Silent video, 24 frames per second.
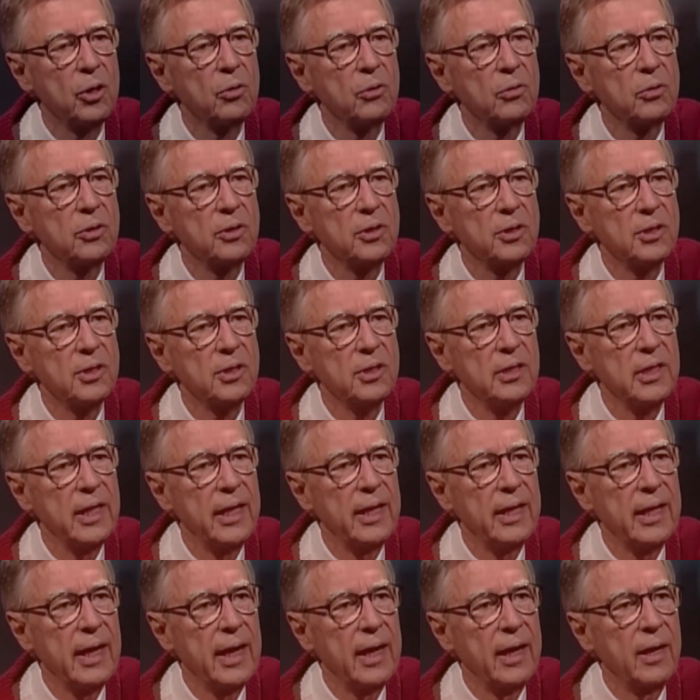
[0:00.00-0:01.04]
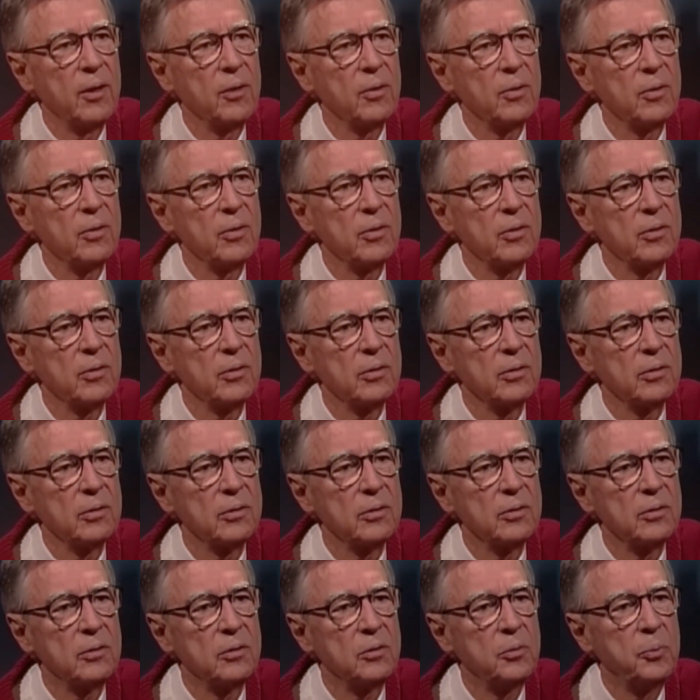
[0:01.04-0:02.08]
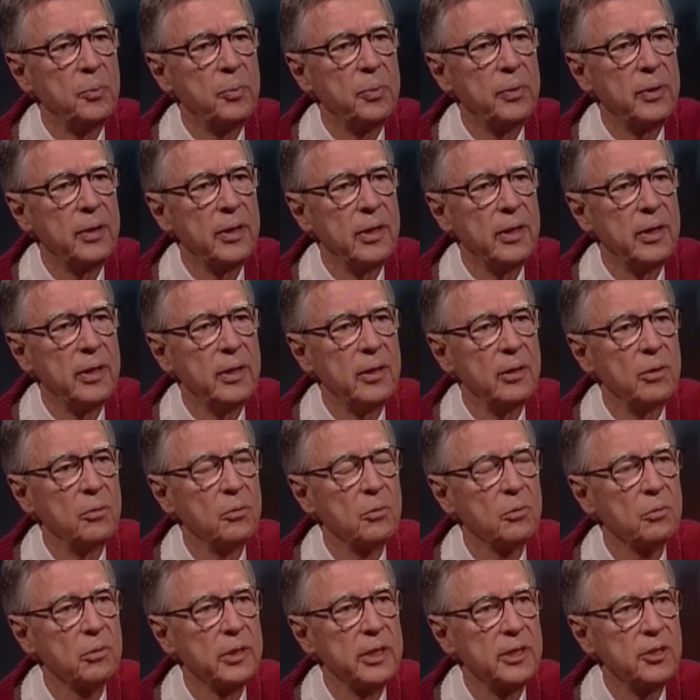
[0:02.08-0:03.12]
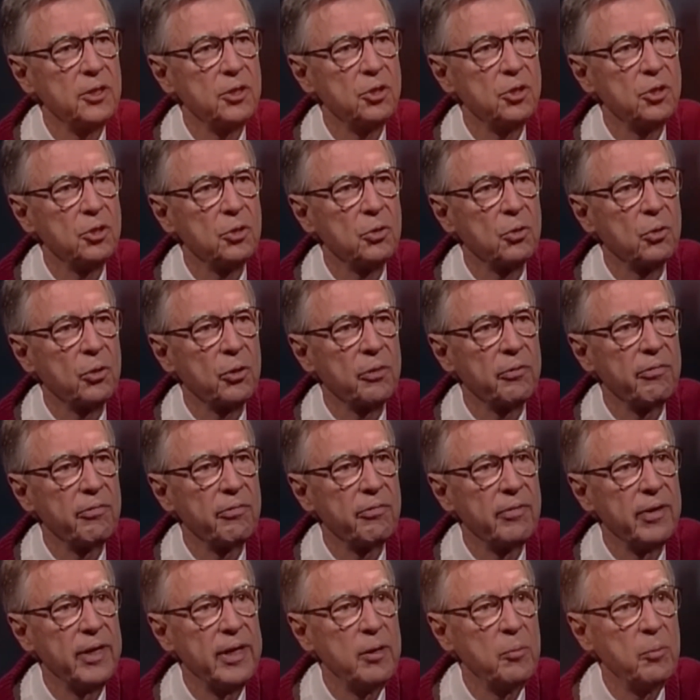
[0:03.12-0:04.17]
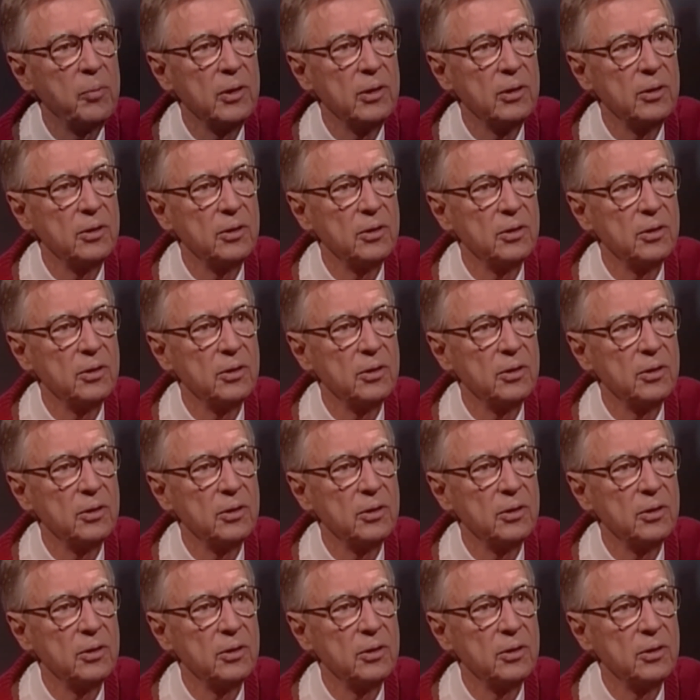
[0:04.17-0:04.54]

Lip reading: even taking action when Burger King aired a parody commercial using his likeness.